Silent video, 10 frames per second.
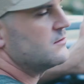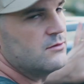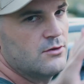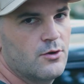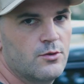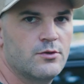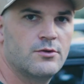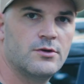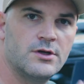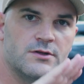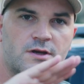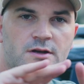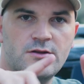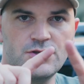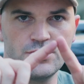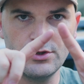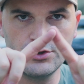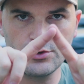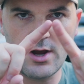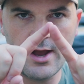you know, kind of the
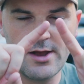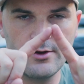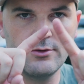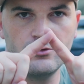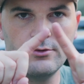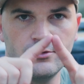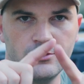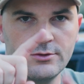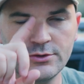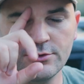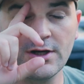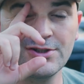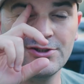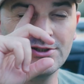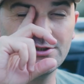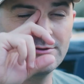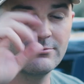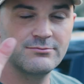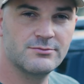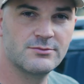triangle structure
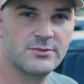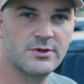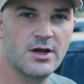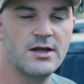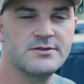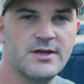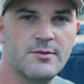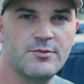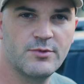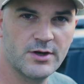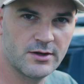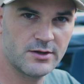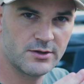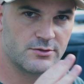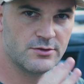concept where,